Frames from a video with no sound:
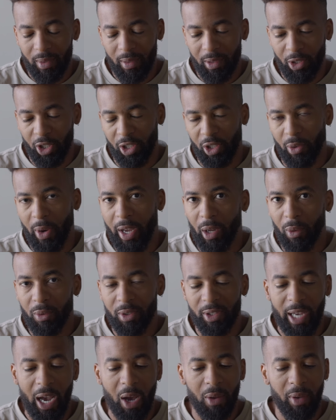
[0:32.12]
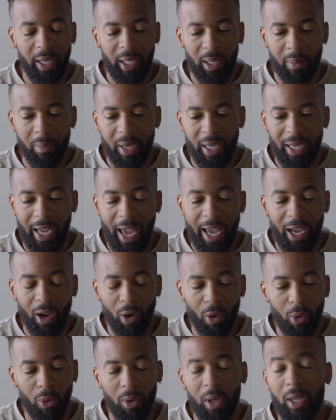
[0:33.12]
Just so I don't sound like a big
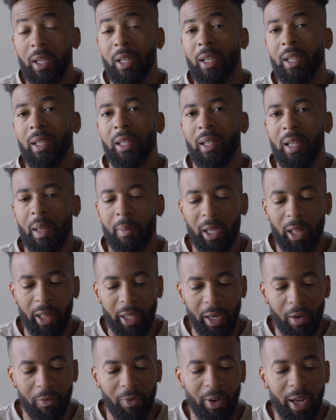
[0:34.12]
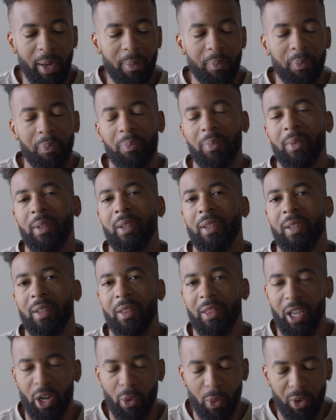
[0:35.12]
a-hole, let me clarify.
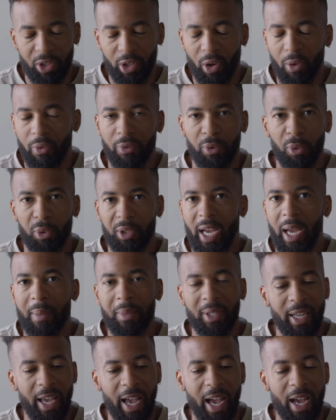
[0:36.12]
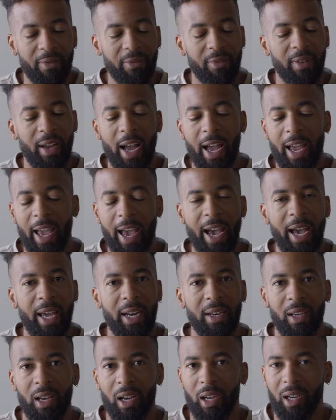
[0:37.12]
There was no full-time staff. I
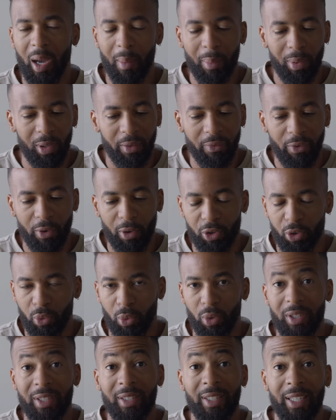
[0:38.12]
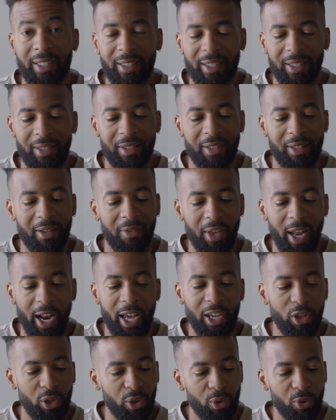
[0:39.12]
had a couple of virtual assistants that I
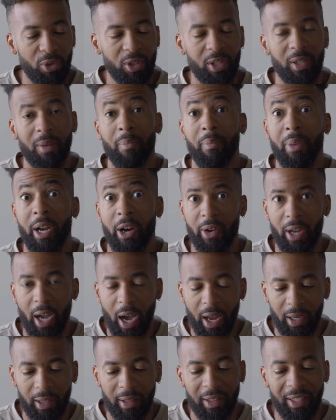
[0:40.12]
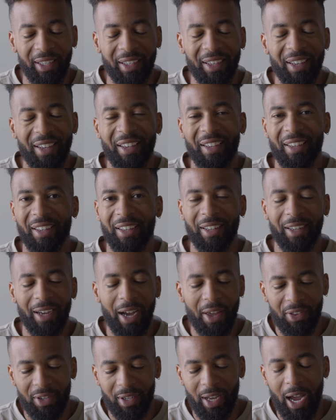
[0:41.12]
used periodically.
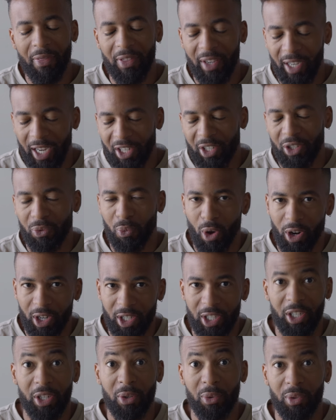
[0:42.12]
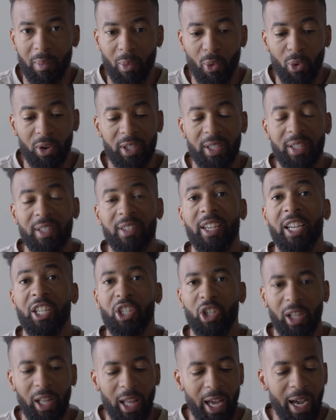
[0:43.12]
I think I just wanted to use a more
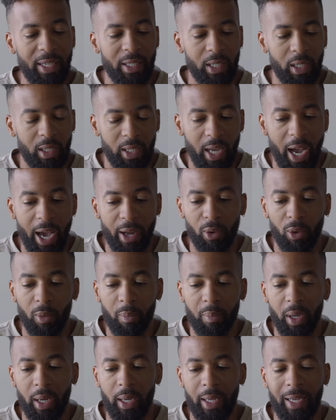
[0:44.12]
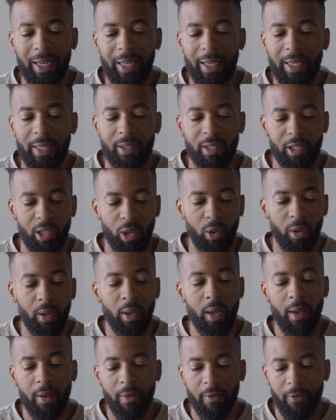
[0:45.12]
sensationalized title, but it is still
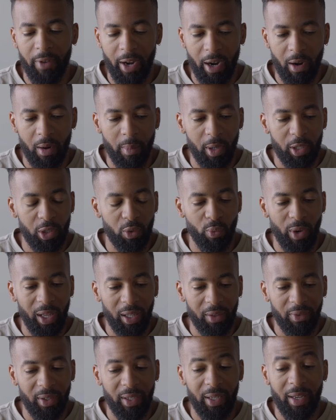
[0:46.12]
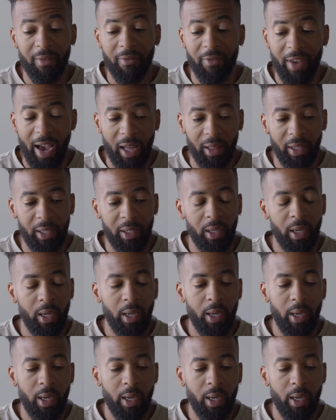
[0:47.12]
very much relevant and valid